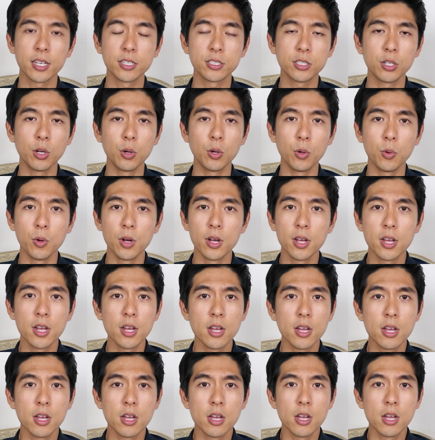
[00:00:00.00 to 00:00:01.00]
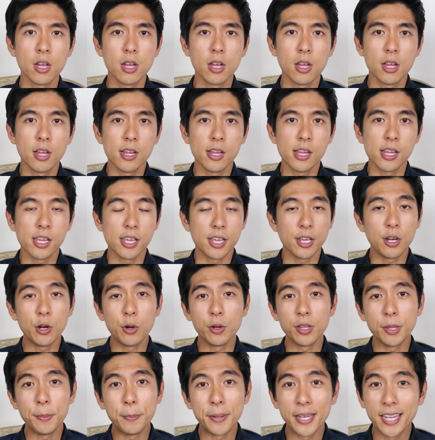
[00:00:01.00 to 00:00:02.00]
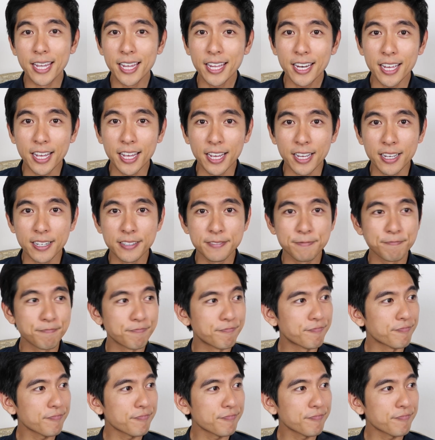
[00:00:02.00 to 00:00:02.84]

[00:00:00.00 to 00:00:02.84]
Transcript: So, in the beginning,